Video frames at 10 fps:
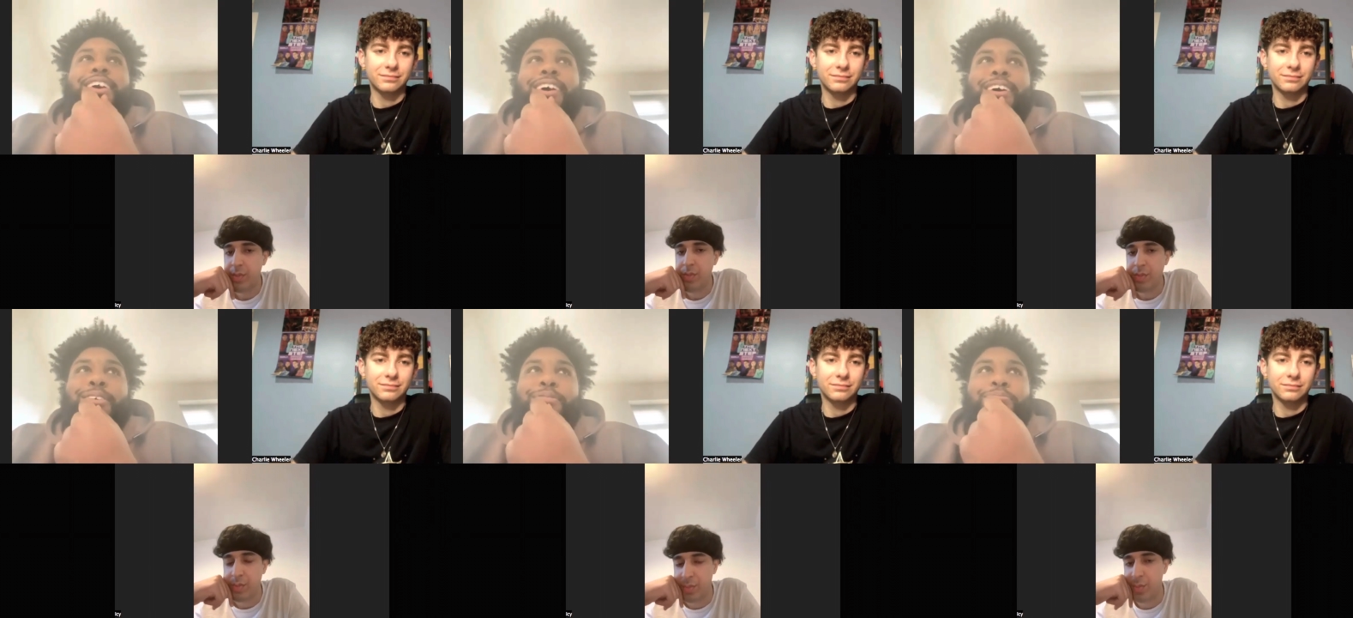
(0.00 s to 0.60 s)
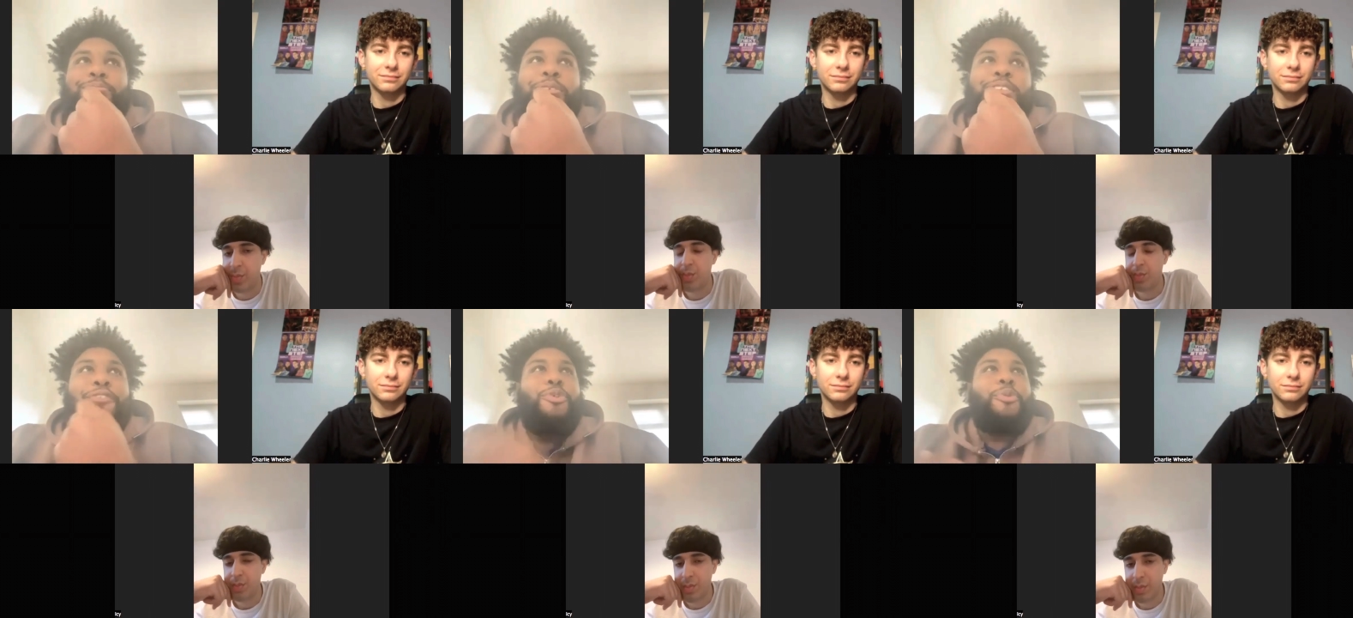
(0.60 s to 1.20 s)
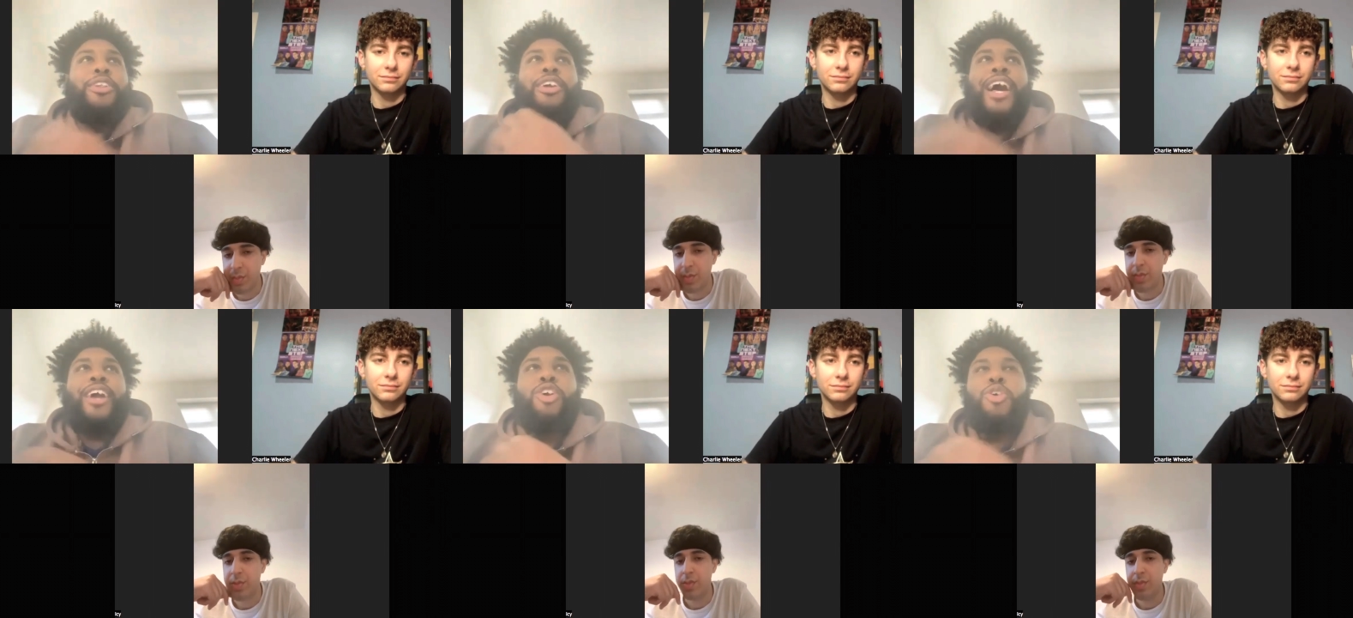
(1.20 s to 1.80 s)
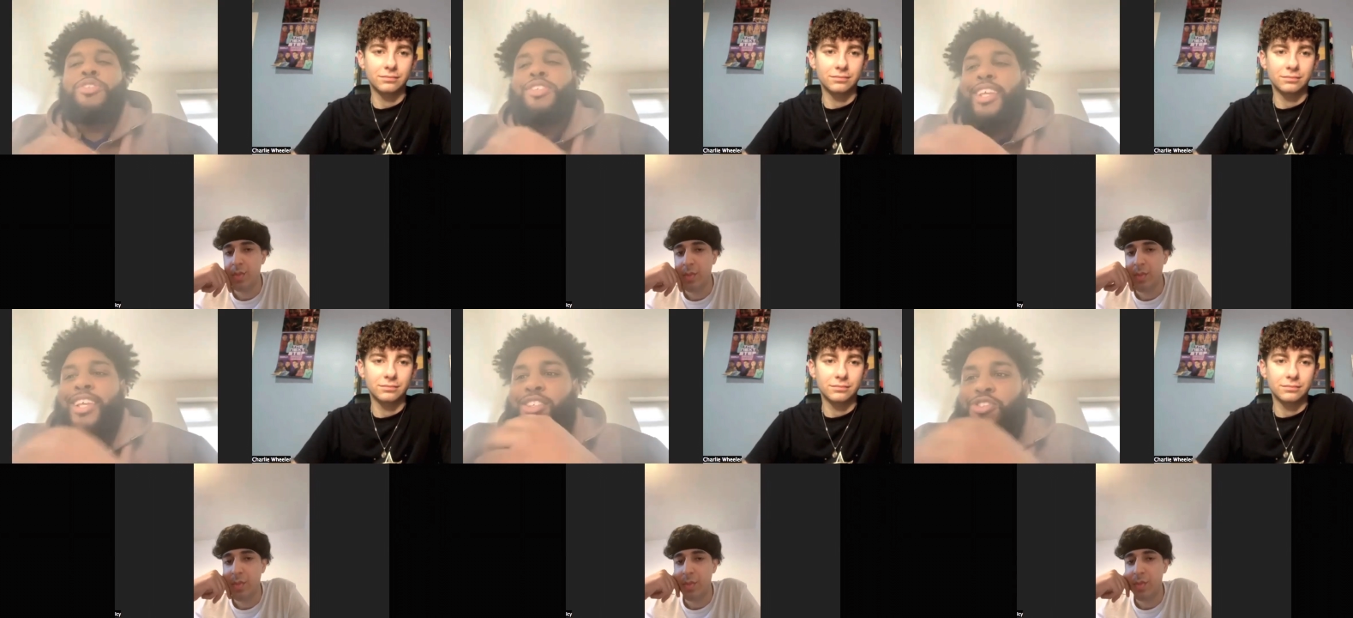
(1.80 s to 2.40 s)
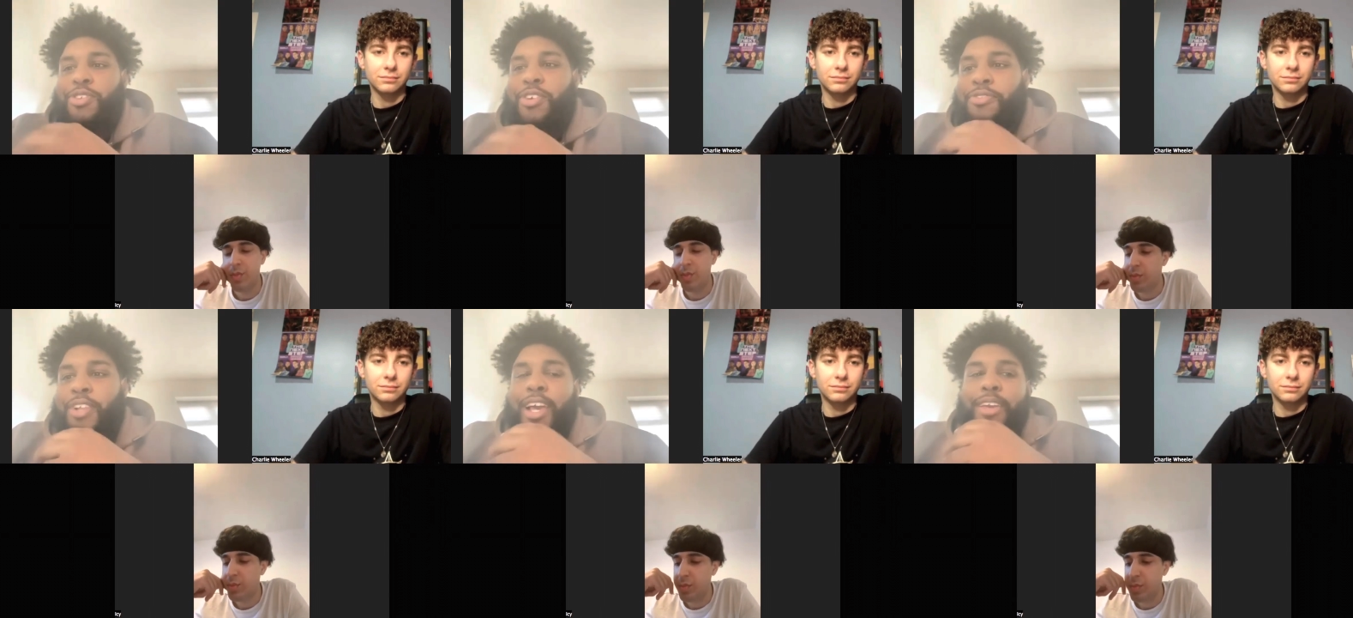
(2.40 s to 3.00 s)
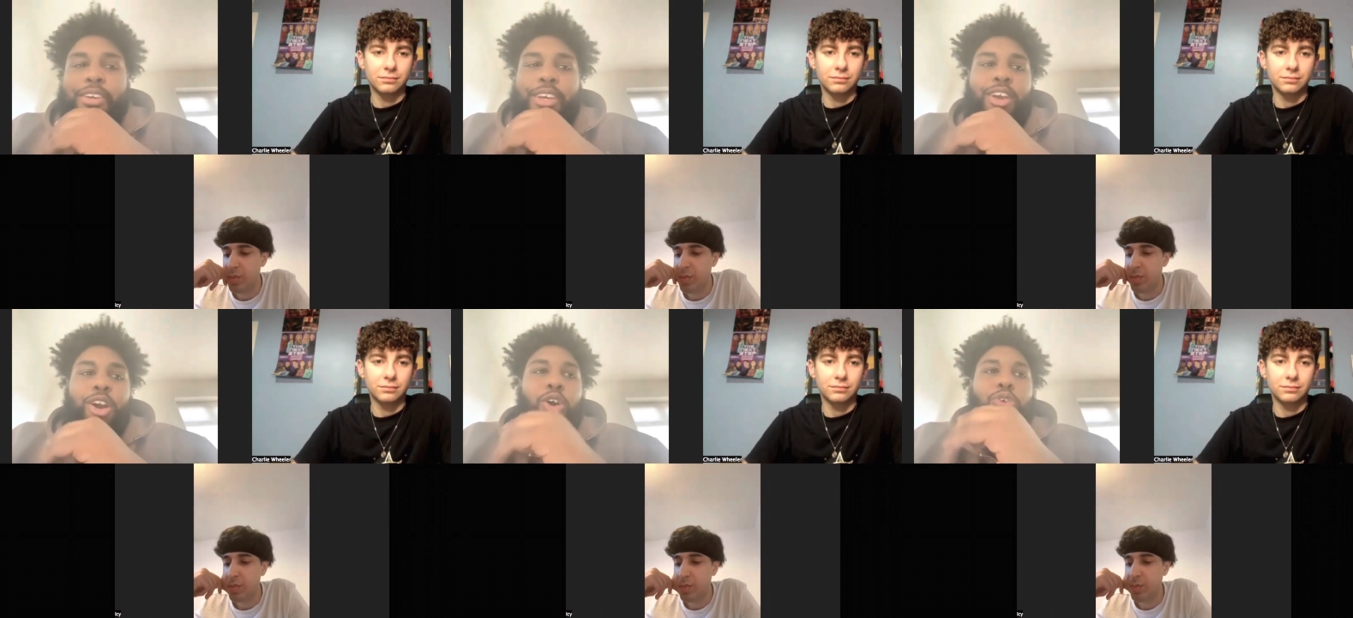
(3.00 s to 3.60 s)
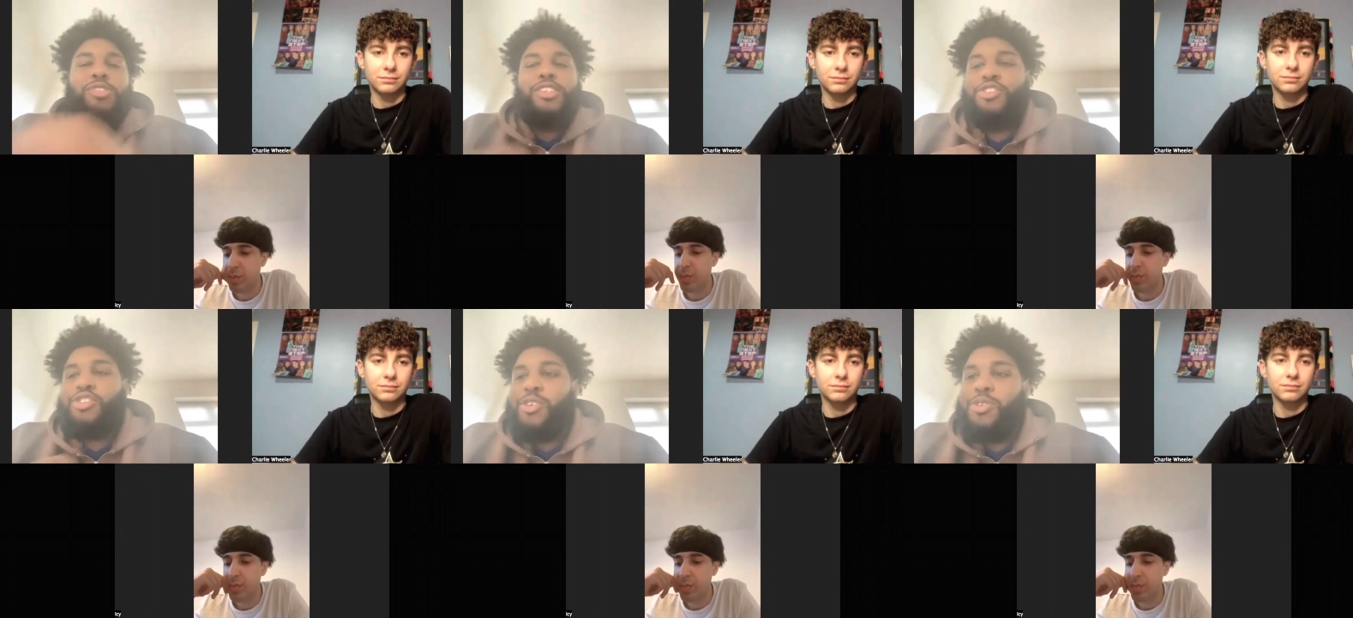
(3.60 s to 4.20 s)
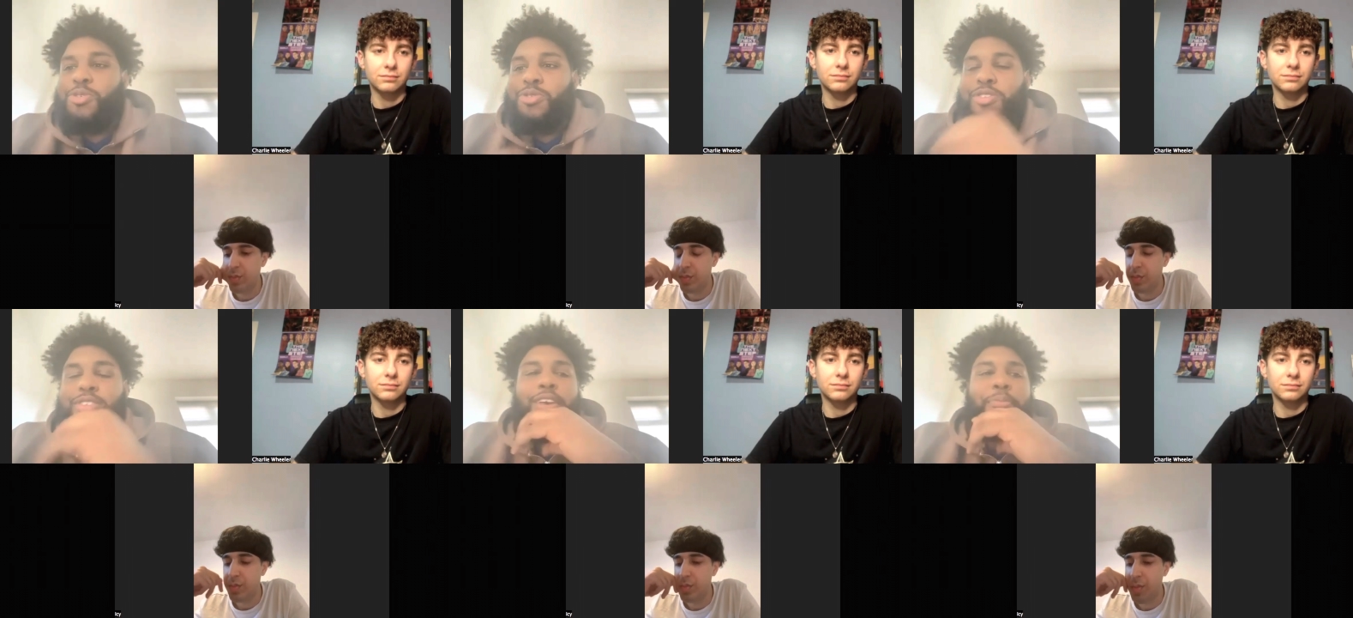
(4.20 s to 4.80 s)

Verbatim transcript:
Speaker 1: Um, hmm. we definitely want to like go into the industry of like hosting shows,